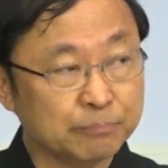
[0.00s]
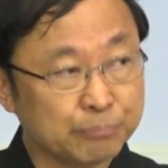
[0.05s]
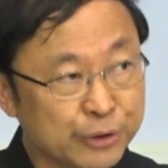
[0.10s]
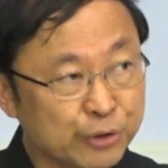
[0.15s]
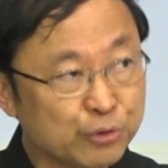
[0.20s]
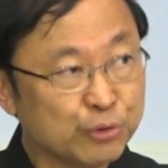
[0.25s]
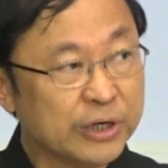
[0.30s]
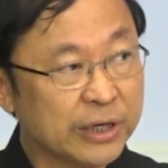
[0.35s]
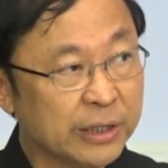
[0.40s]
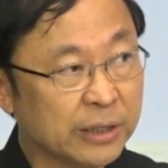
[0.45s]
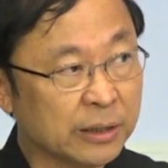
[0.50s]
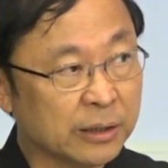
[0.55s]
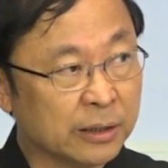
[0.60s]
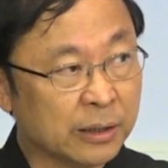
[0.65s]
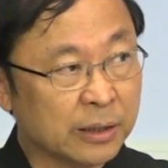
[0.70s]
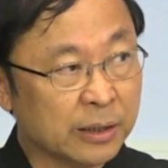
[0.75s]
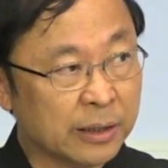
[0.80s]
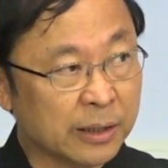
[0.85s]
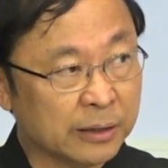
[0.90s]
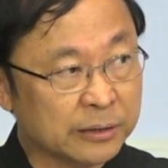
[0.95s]

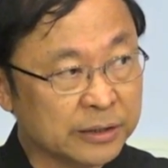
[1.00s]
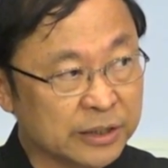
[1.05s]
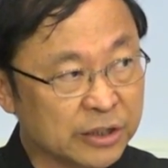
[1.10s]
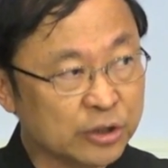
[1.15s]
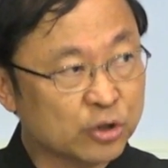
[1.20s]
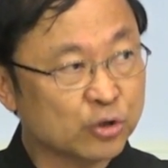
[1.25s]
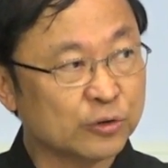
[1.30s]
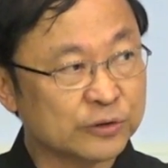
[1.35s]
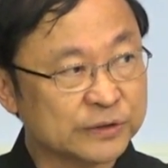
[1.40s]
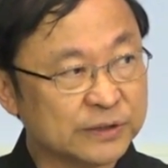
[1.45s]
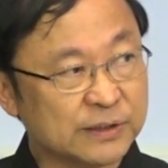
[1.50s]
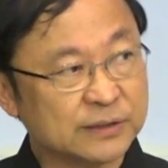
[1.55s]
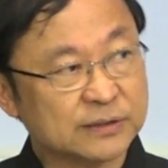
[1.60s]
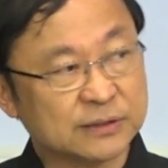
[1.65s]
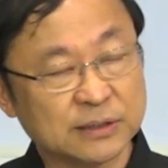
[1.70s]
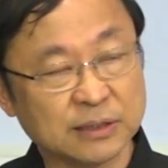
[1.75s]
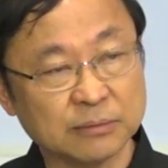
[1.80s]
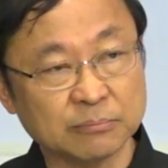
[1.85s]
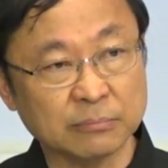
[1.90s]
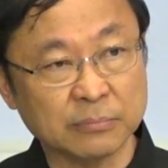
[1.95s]
building an
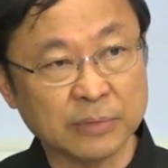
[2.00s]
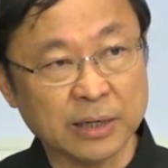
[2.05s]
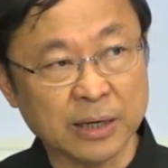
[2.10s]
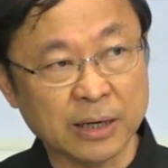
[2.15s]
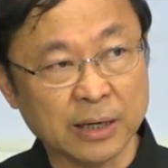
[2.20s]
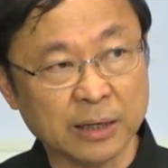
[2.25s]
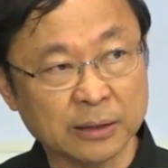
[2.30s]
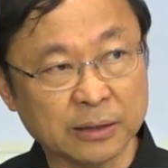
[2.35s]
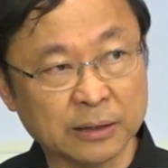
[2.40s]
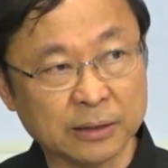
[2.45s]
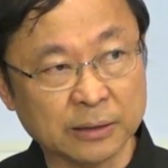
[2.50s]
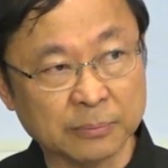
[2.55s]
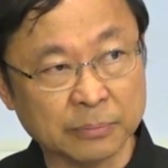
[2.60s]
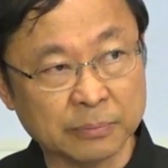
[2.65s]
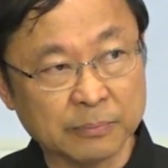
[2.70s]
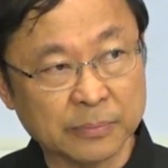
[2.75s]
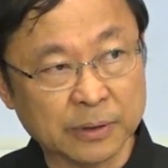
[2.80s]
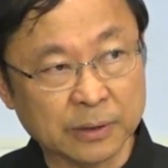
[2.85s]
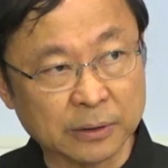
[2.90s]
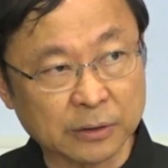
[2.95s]
ecosystem and
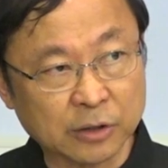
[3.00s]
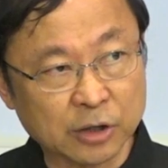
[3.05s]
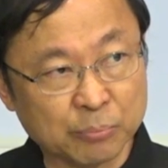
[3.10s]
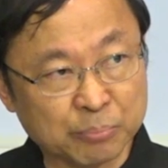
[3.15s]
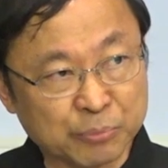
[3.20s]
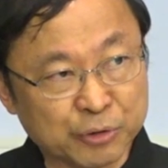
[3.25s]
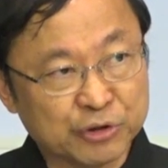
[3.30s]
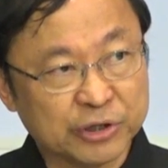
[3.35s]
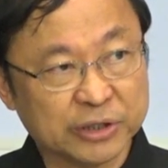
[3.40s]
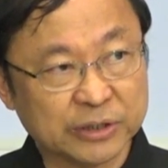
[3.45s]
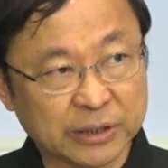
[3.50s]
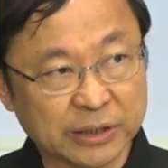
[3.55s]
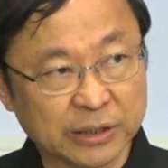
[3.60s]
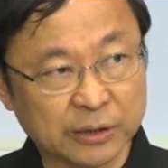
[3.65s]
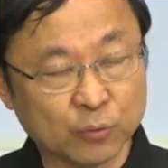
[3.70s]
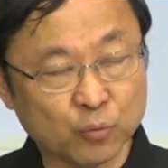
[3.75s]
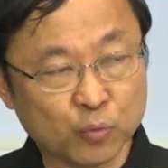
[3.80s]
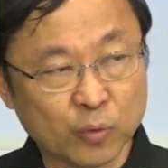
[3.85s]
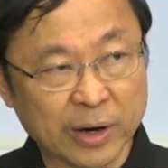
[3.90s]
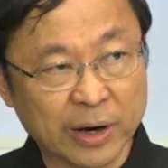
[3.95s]
a
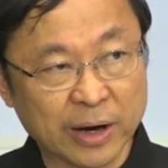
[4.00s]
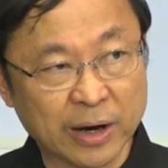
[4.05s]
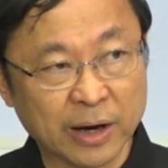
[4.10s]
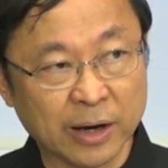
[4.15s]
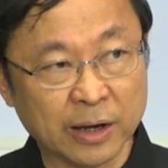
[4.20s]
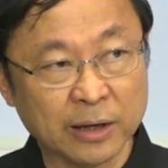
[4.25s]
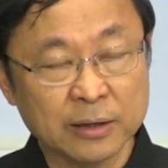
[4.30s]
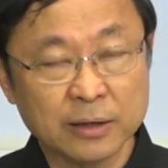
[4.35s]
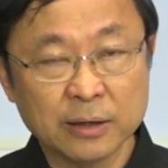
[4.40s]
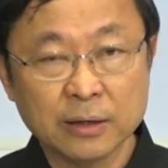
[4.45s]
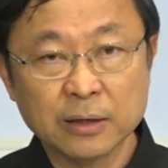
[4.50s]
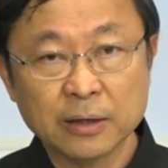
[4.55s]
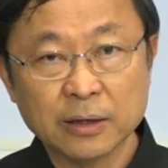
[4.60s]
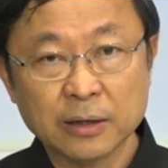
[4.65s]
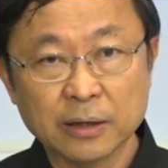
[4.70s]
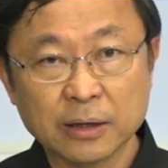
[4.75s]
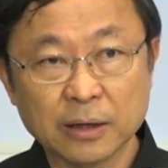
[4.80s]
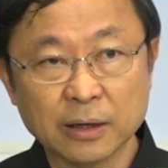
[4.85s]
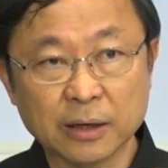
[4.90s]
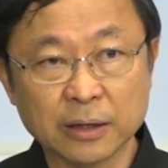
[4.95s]
community where
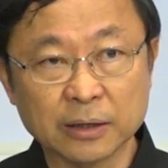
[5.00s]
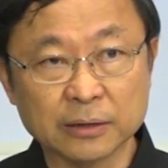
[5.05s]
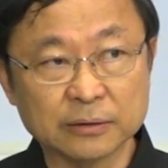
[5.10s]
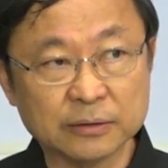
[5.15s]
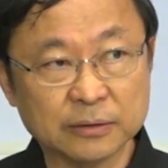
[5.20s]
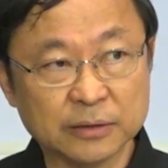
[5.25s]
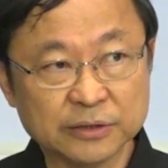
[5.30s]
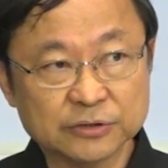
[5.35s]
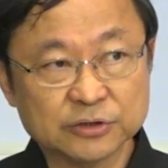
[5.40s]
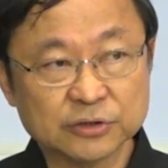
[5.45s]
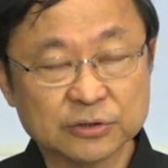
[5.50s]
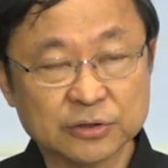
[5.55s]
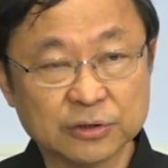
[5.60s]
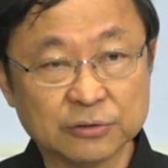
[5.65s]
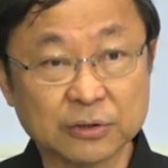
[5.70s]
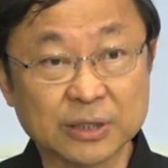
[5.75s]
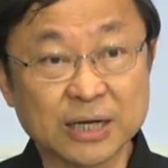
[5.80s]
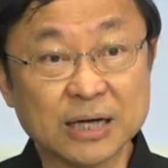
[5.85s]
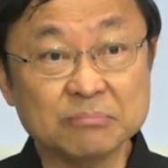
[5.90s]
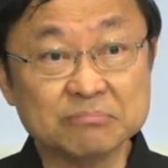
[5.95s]

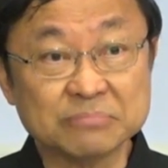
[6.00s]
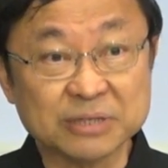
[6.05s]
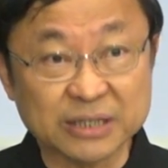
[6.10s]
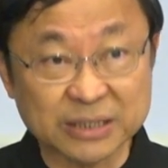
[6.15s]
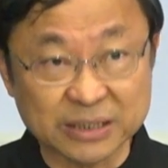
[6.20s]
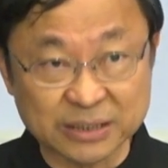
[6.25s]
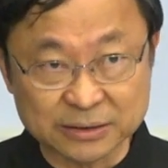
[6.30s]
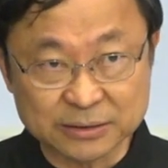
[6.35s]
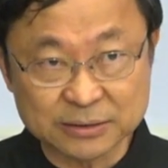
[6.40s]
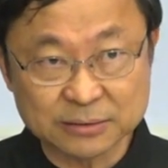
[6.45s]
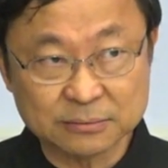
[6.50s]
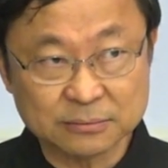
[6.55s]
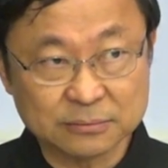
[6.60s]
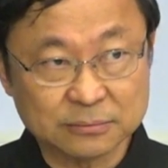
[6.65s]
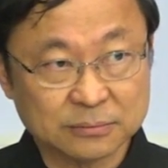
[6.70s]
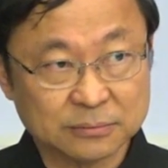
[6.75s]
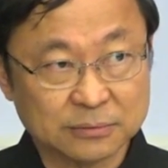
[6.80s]
digital companies,